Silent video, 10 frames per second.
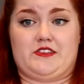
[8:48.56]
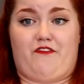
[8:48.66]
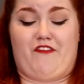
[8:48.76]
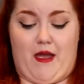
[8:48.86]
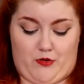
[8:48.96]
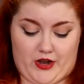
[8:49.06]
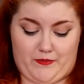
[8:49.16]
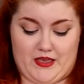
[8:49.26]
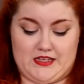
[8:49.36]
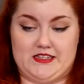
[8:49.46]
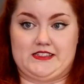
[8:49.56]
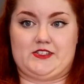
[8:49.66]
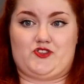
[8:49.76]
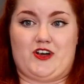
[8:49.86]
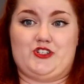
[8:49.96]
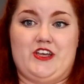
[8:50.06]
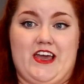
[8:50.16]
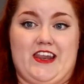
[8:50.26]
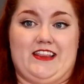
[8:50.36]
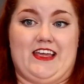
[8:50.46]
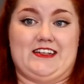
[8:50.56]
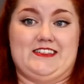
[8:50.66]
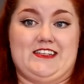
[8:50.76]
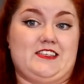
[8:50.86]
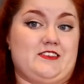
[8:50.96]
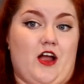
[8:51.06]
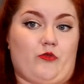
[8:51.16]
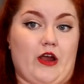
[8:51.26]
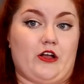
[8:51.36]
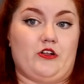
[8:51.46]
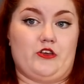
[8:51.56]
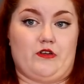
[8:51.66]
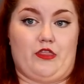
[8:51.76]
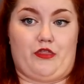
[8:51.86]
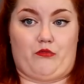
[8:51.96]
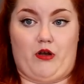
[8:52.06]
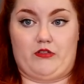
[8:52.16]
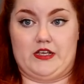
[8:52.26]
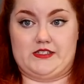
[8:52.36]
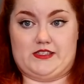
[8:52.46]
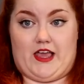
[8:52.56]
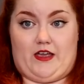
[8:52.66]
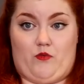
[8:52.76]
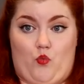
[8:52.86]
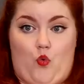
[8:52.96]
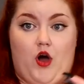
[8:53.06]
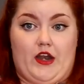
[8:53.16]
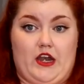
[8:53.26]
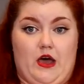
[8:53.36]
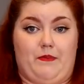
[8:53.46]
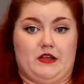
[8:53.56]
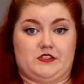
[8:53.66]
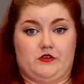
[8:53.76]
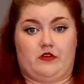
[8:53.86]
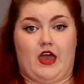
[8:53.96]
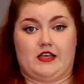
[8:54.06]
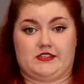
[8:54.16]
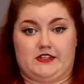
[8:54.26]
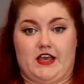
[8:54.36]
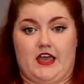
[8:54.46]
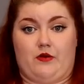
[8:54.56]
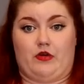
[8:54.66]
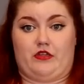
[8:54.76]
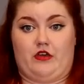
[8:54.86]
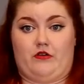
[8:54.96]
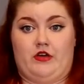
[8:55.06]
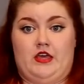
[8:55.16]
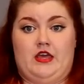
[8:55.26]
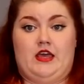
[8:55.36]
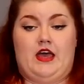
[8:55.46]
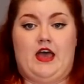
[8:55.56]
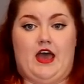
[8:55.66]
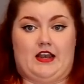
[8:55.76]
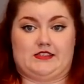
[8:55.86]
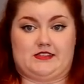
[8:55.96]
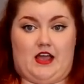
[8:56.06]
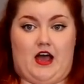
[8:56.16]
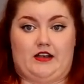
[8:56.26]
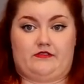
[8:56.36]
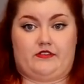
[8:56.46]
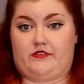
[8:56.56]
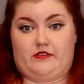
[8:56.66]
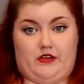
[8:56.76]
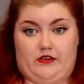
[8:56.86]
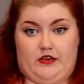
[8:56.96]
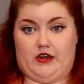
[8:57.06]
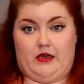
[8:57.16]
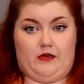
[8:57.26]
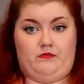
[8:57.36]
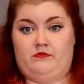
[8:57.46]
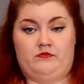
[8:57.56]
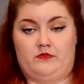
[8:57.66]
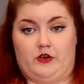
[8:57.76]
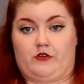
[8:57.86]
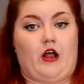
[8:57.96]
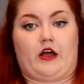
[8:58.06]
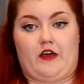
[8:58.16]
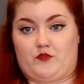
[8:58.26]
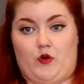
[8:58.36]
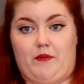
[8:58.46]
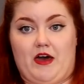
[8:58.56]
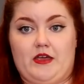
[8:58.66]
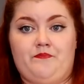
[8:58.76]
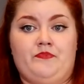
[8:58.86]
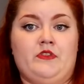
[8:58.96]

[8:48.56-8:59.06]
this fabric because it's stretchy and it like does not wrinkle. You can throw this, like wad it up in a suitcase and take it with you and it's not gonna, you're not gonna have to worry about it.